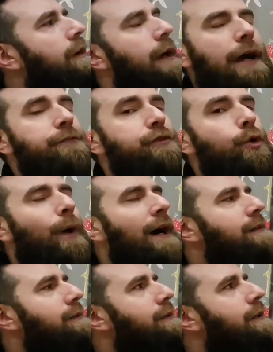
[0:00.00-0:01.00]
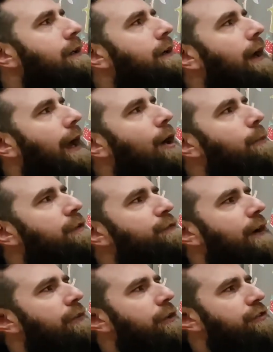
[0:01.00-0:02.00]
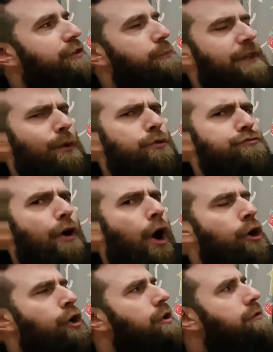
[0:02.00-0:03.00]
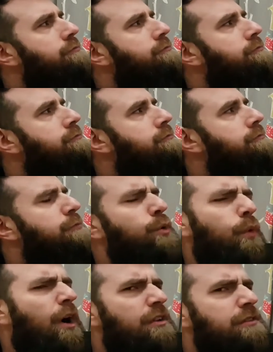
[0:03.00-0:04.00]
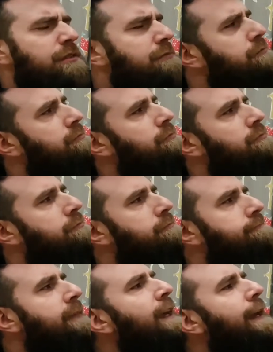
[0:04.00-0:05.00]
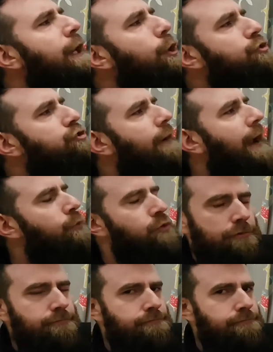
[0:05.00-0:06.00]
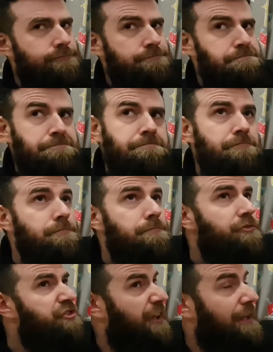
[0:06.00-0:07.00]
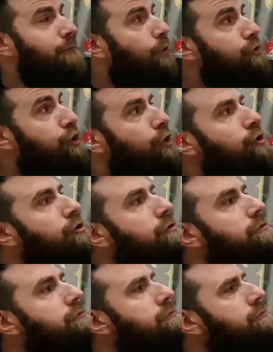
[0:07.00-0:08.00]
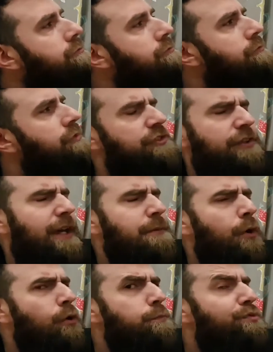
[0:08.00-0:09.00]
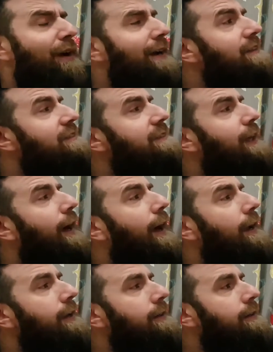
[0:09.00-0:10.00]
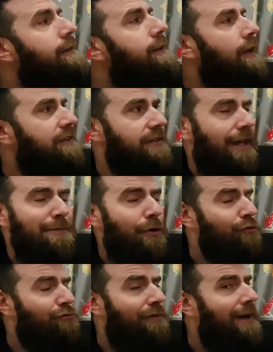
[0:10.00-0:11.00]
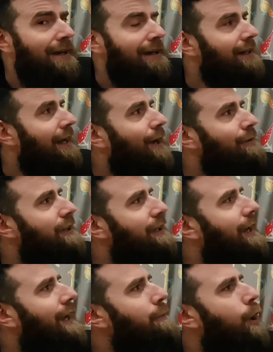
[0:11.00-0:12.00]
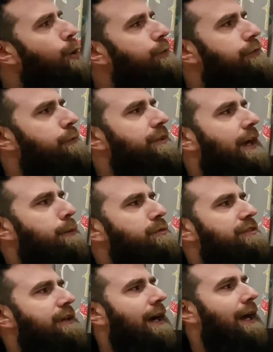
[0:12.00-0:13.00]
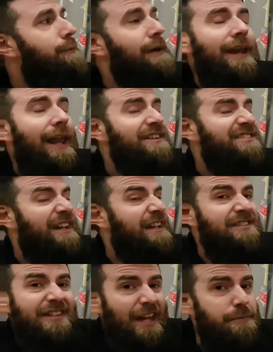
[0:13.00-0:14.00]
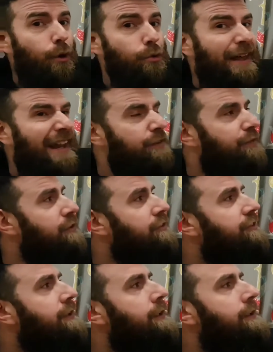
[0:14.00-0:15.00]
After a while, Elmer felt that something was wrong. But what? He looked around. Same old jungle, same old bright sky, same old rain cloud that came over from time to time, and lastly, same old elephants.